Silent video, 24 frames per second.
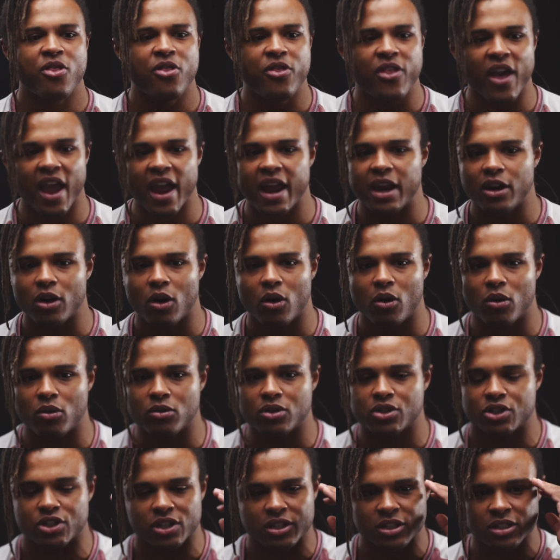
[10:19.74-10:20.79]
They
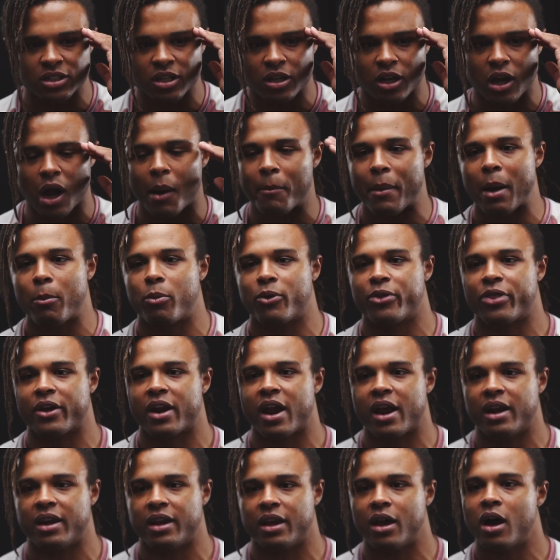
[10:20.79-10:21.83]
don't just come up with
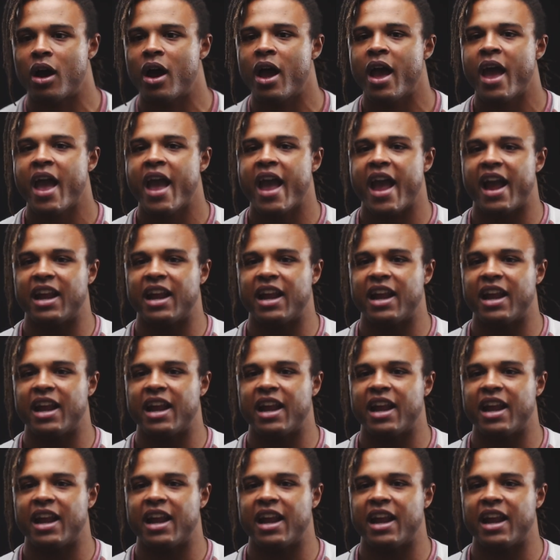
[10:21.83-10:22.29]
an idea.